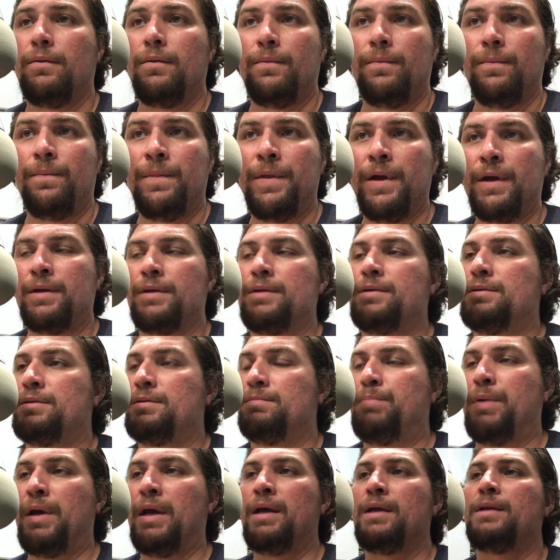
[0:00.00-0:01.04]
there's
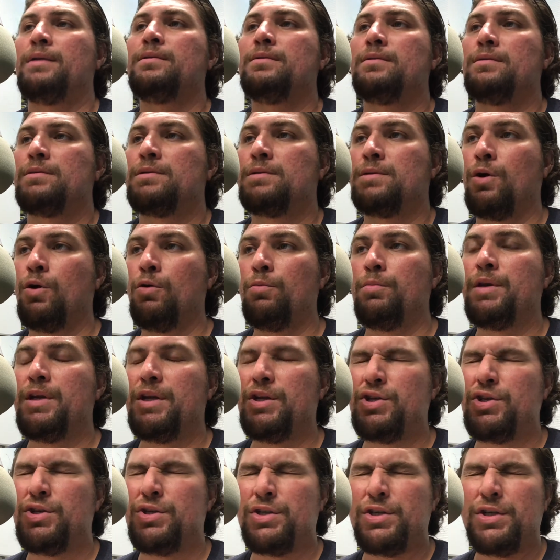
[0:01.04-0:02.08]
been so many
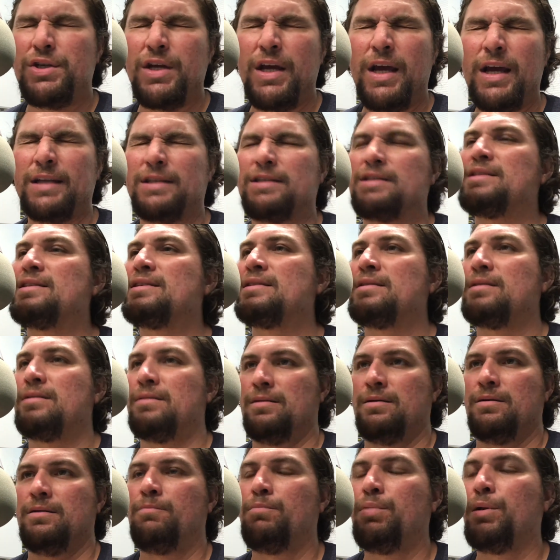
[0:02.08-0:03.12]

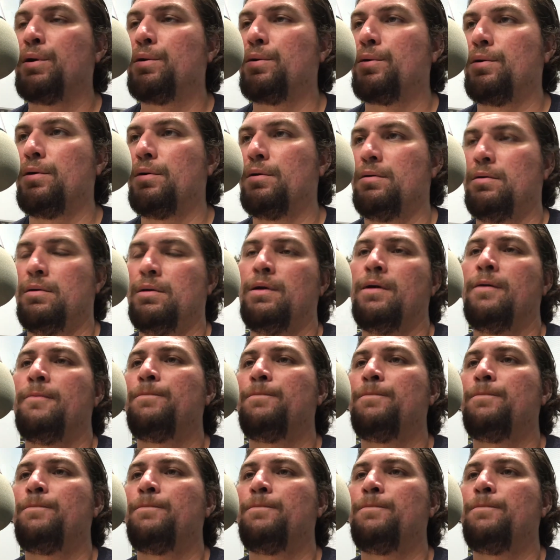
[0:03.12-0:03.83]
shits, plural,